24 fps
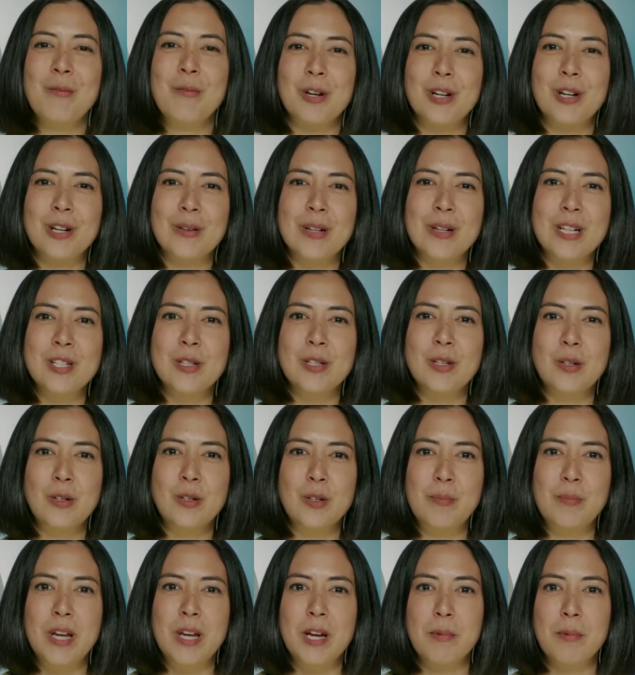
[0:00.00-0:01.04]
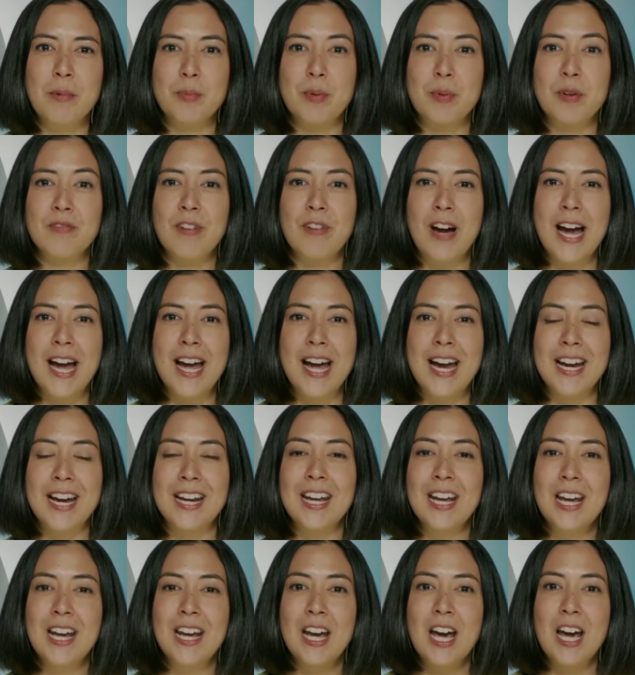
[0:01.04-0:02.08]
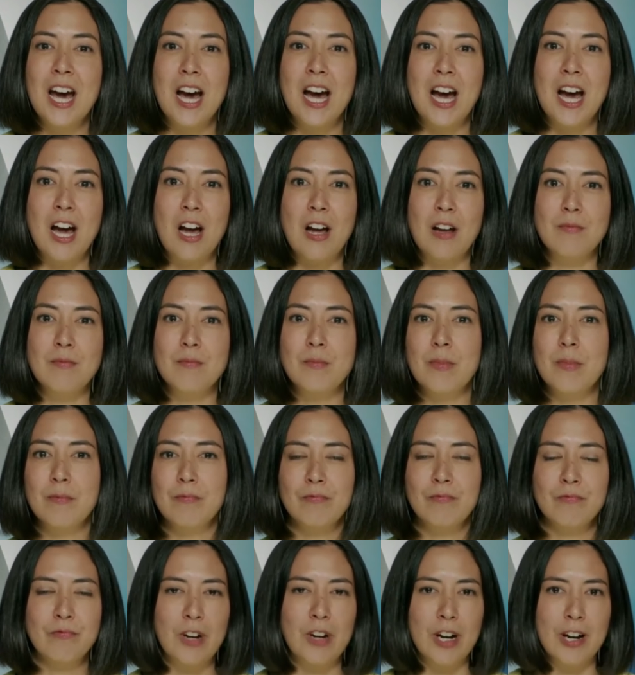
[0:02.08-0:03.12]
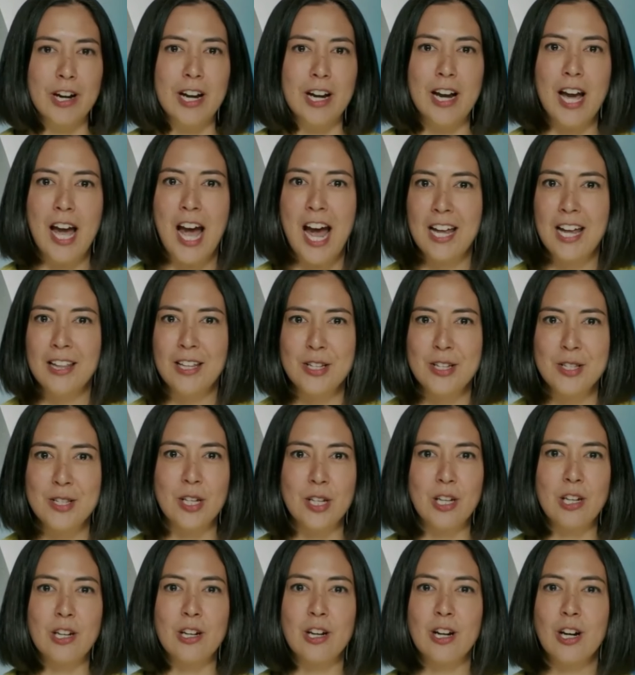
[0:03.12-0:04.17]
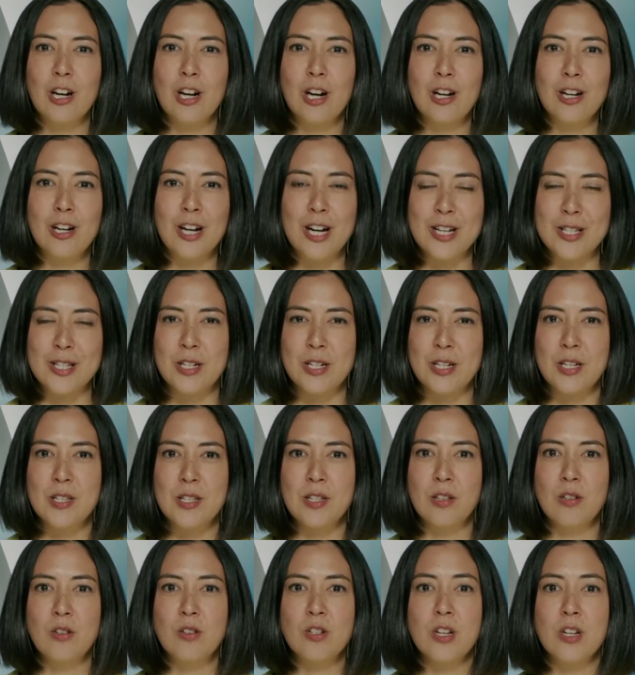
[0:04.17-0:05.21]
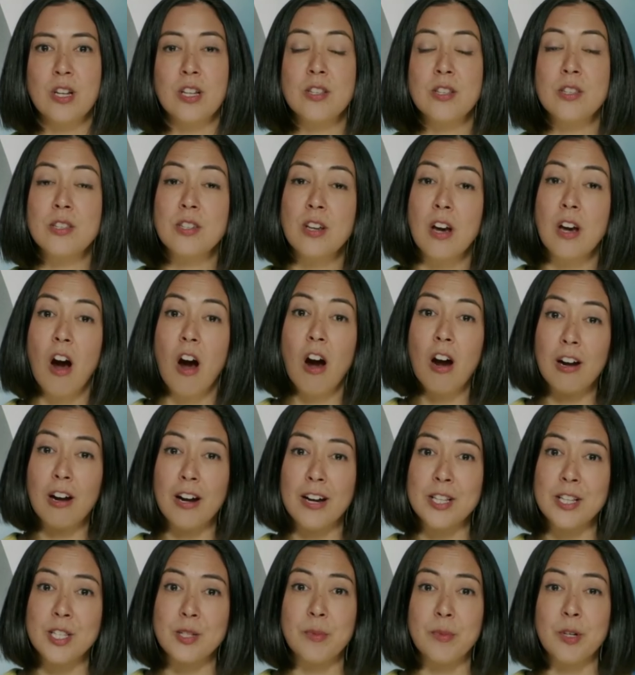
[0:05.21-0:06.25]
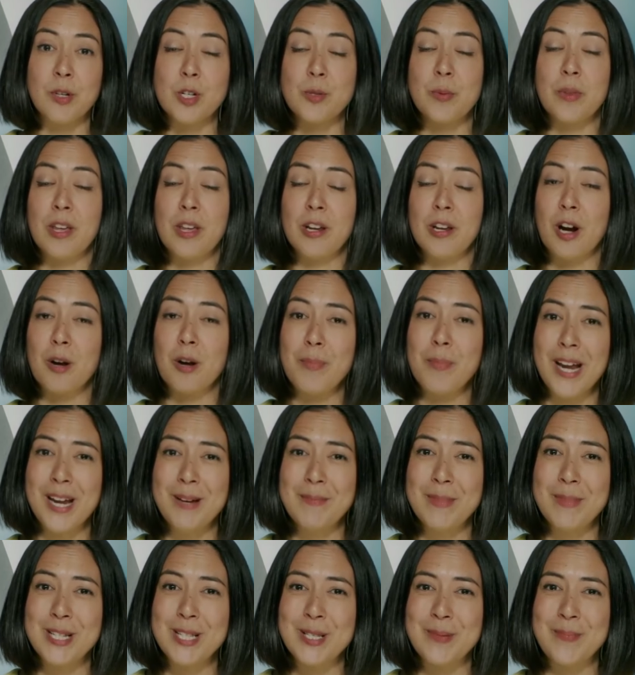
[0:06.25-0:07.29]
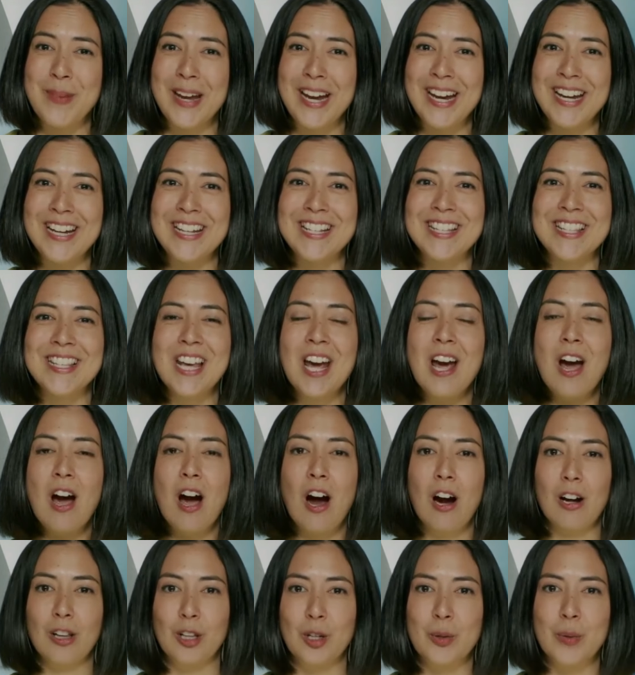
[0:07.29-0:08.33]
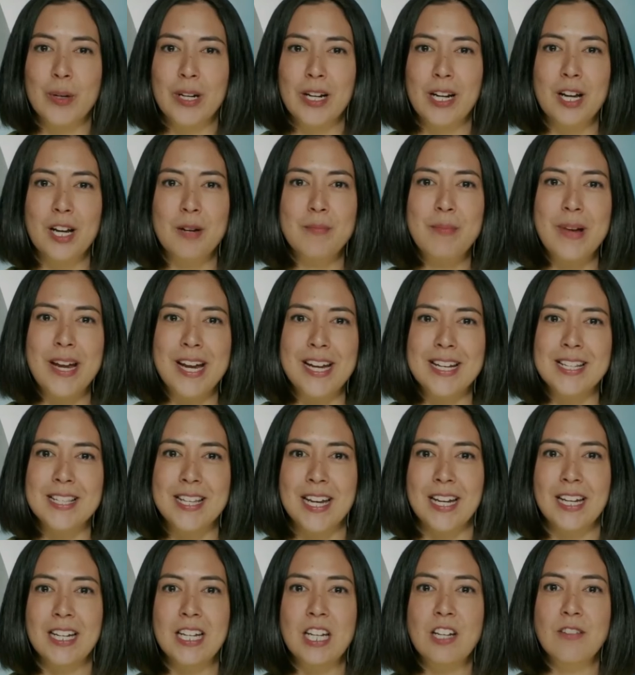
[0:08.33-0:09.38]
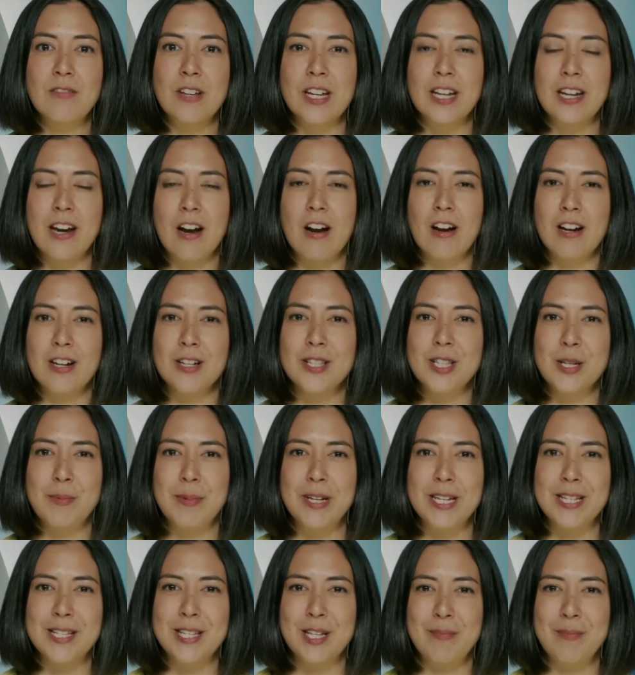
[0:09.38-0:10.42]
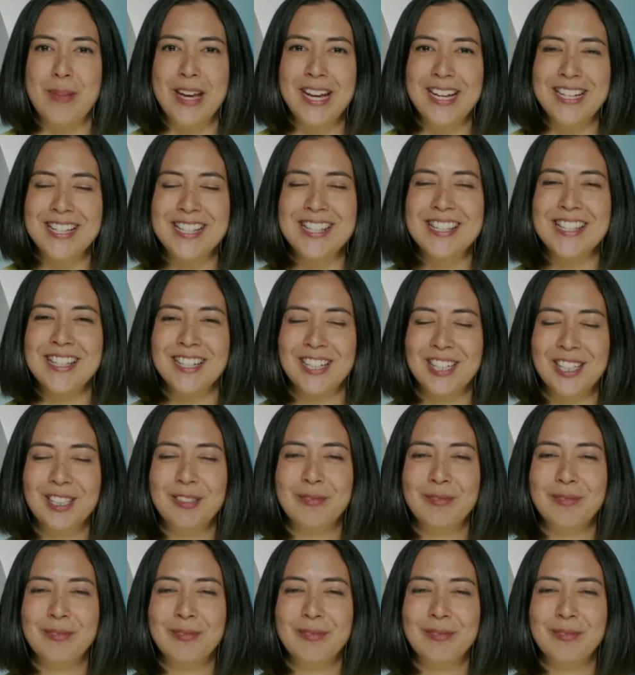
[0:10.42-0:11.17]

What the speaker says: we're going to be able to provide very highly secure custody solutions to our customers within our payment space, our liquidity hub base, and even our CBDC base.